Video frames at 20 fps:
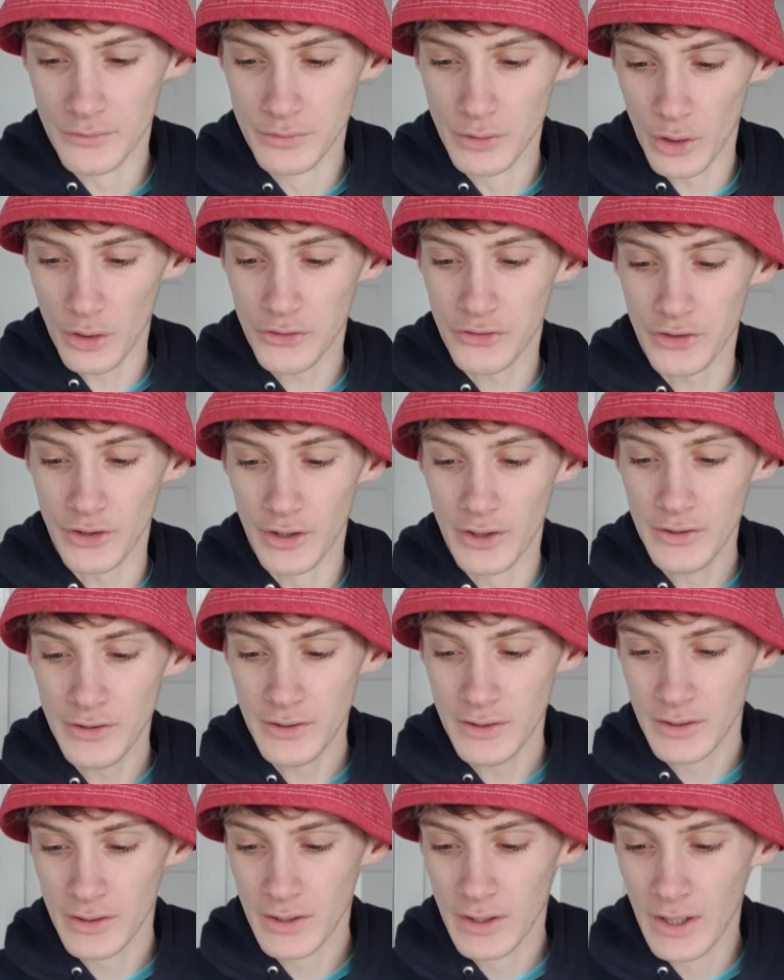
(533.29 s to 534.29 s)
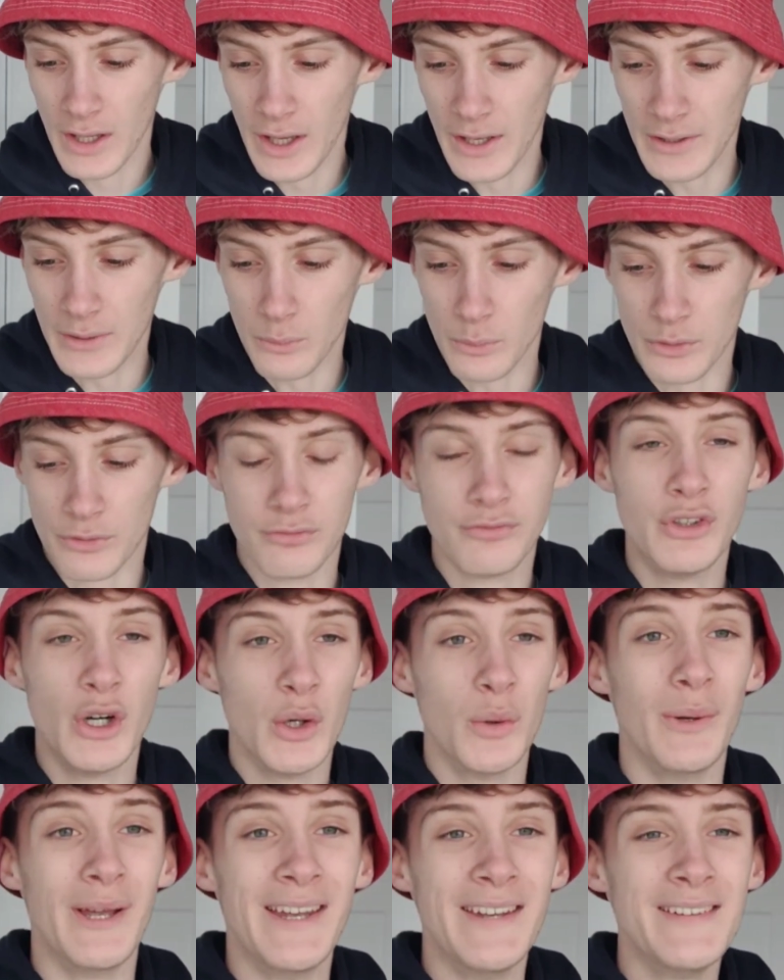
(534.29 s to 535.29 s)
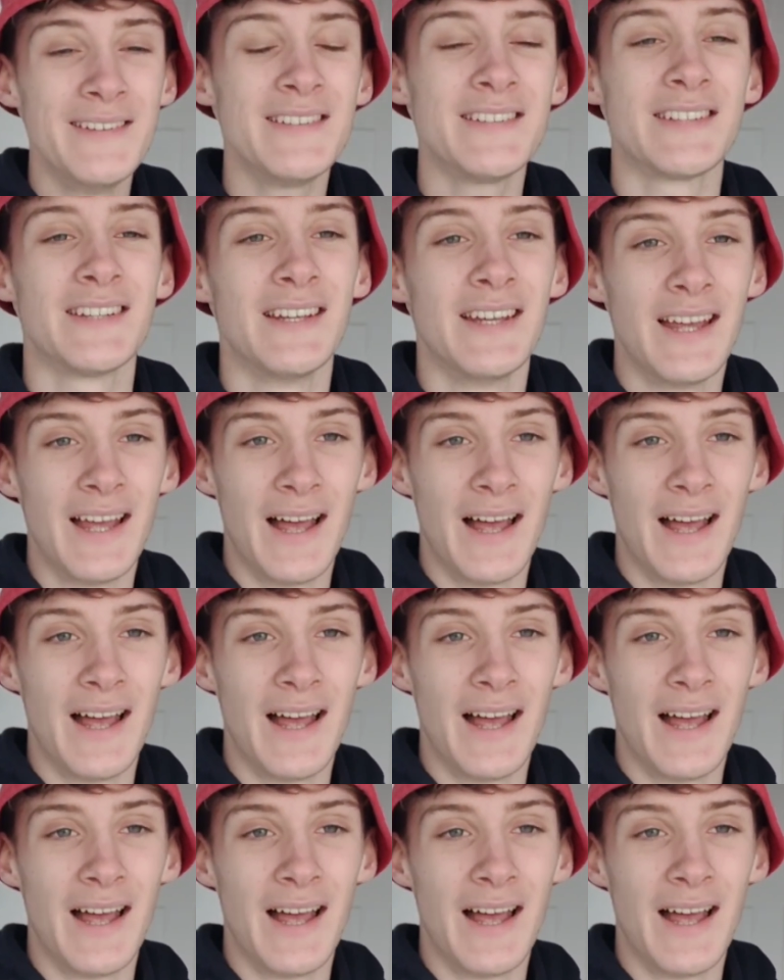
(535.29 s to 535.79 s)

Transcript: rotten and it was ruined.